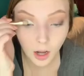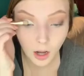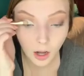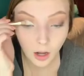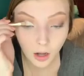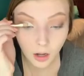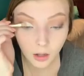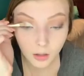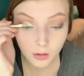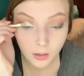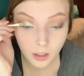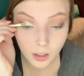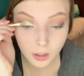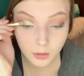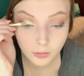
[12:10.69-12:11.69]
all
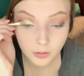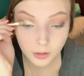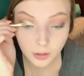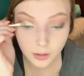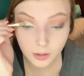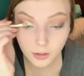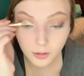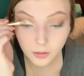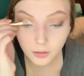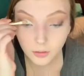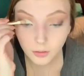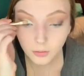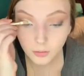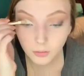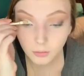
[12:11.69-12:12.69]
over
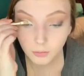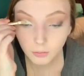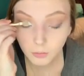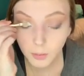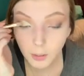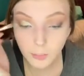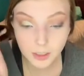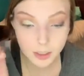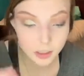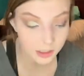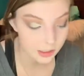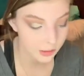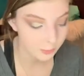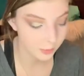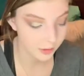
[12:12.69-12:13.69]
where we
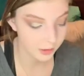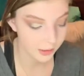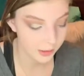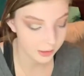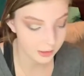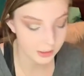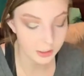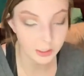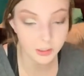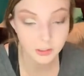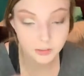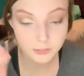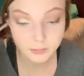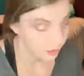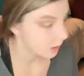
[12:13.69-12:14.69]
just put the concealer.